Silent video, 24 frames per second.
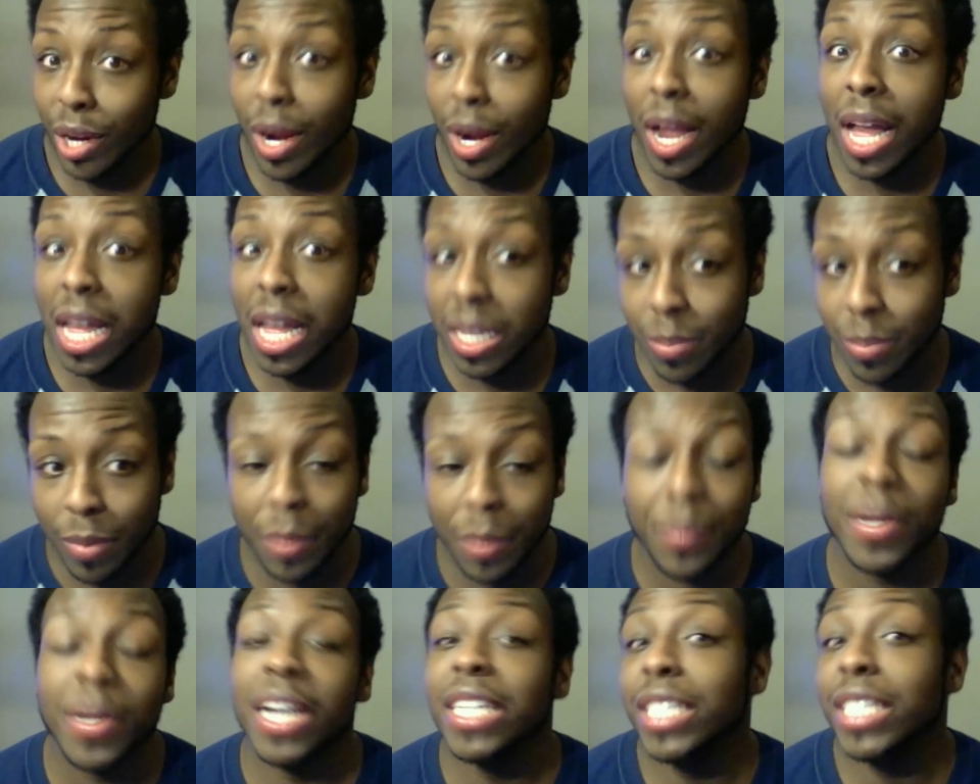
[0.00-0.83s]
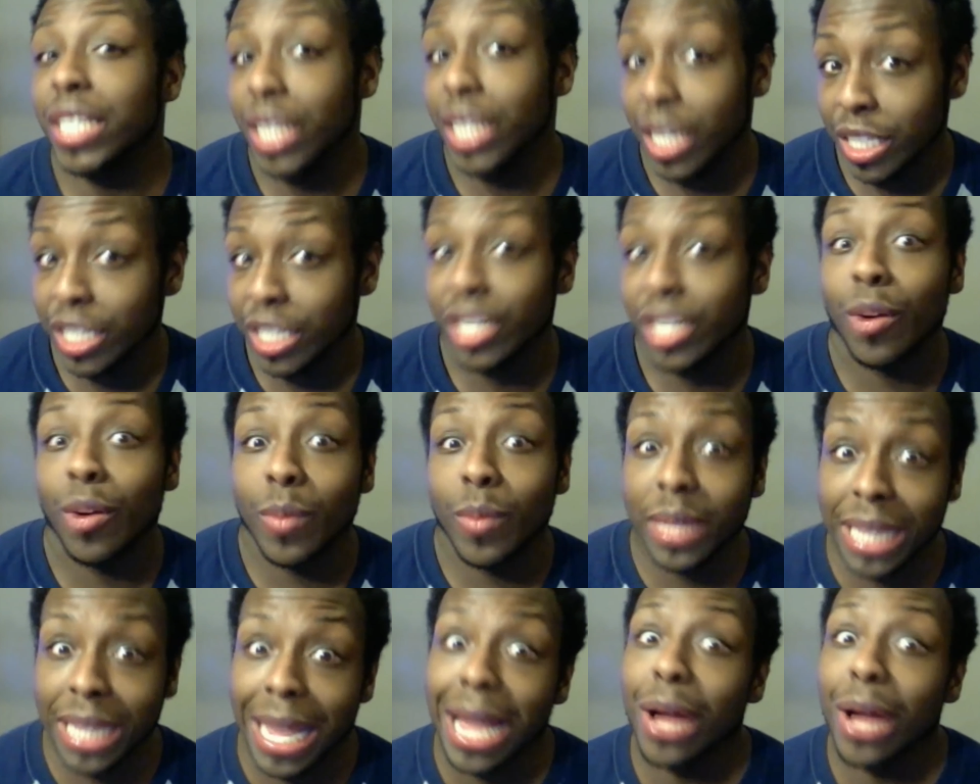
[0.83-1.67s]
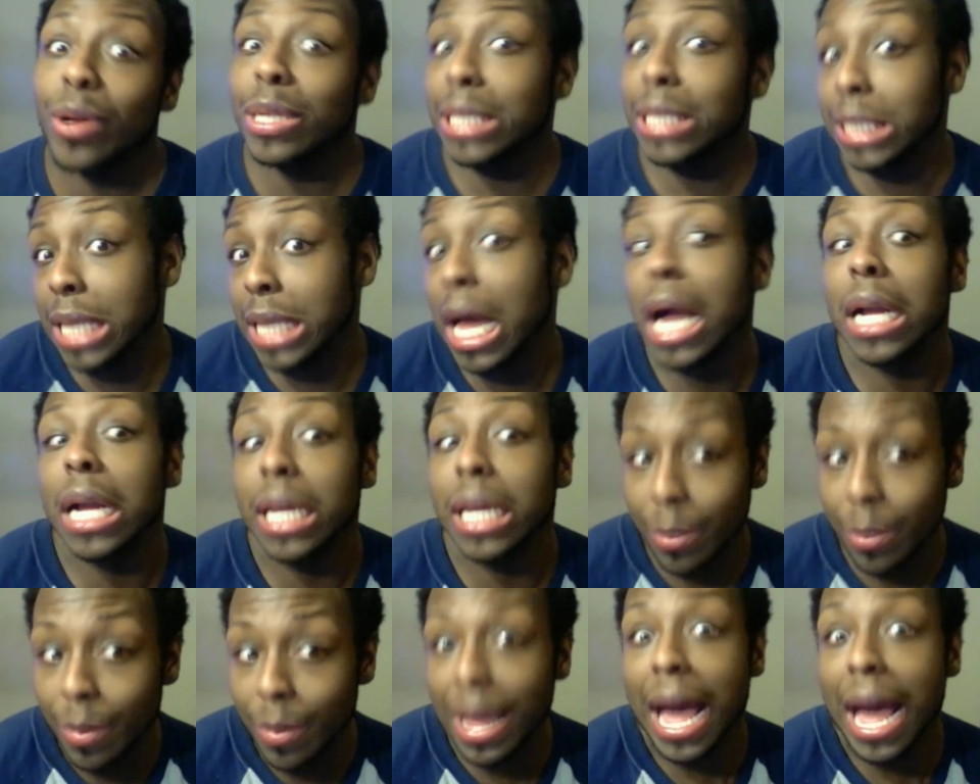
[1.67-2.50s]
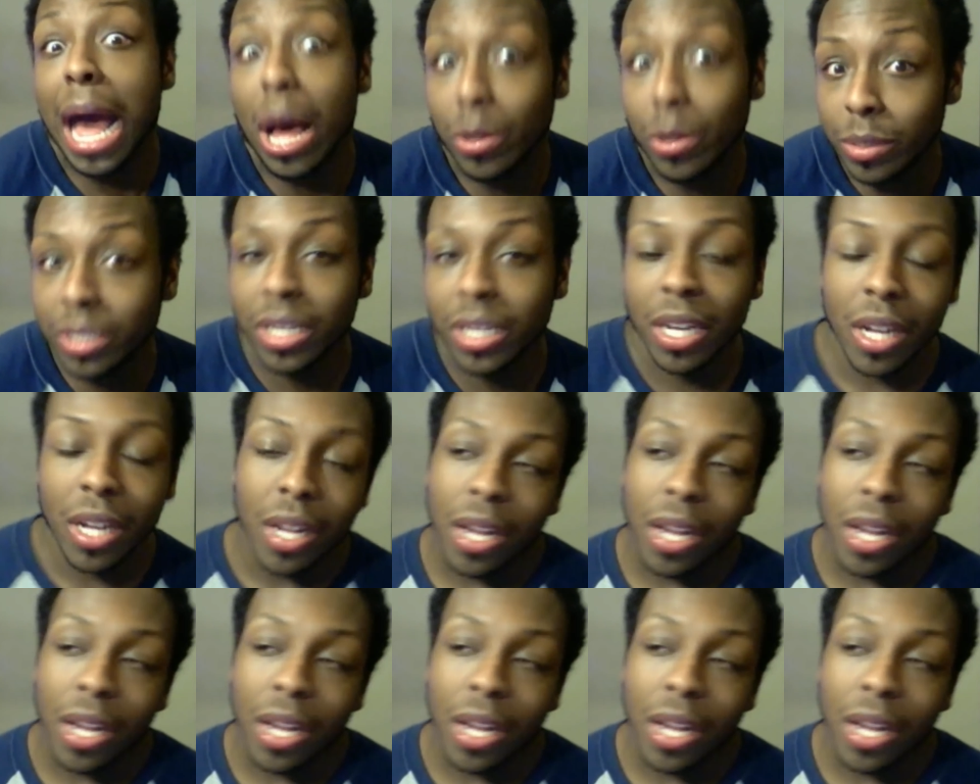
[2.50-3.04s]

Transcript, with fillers: your husband because he doesn't know what the hell he's talking about.